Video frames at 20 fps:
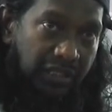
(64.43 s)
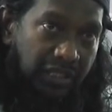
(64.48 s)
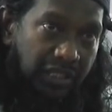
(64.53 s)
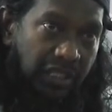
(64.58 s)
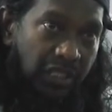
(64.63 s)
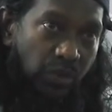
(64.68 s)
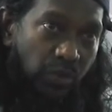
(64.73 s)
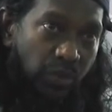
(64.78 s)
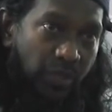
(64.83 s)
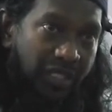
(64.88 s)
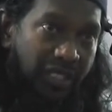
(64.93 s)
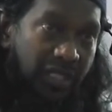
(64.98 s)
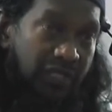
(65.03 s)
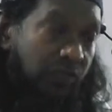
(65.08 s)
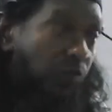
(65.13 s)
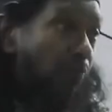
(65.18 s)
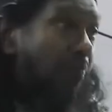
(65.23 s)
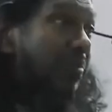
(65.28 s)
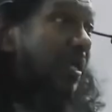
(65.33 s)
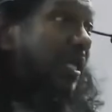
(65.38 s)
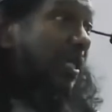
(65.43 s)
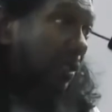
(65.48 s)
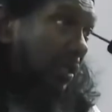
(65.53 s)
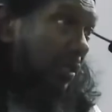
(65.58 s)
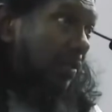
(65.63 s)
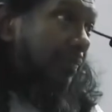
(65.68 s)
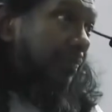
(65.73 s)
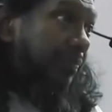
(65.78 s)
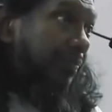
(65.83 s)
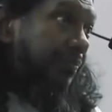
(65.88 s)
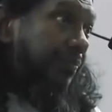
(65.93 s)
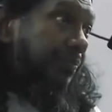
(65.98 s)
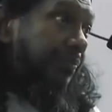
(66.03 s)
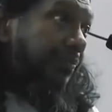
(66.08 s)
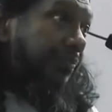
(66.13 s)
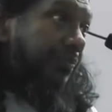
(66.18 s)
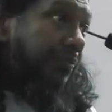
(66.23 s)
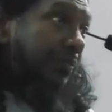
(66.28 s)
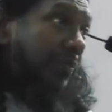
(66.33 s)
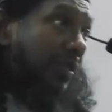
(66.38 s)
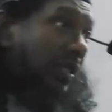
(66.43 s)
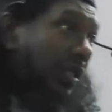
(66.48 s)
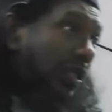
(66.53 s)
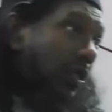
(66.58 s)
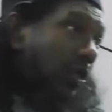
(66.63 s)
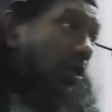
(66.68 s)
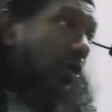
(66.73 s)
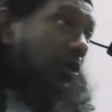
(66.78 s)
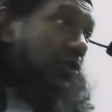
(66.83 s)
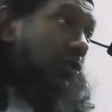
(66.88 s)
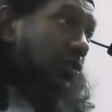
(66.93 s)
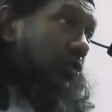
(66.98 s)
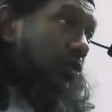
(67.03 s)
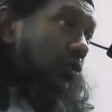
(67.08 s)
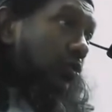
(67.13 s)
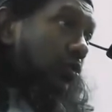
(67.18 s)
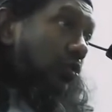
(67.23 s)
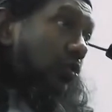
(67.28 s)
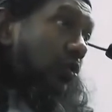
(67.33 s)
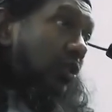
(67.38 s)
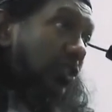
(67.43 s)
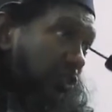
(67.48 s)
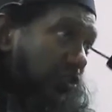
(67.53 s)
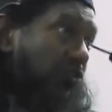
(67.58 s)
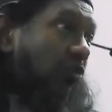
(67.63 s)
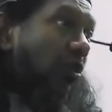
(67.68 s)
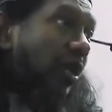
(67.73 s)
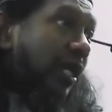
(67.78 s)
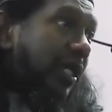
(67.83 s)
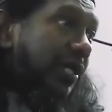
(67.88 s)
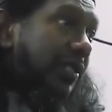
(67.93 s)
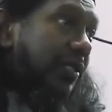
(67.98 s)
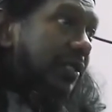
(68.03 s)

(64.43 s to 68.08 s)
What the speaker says: in the way that to build, not to destroy.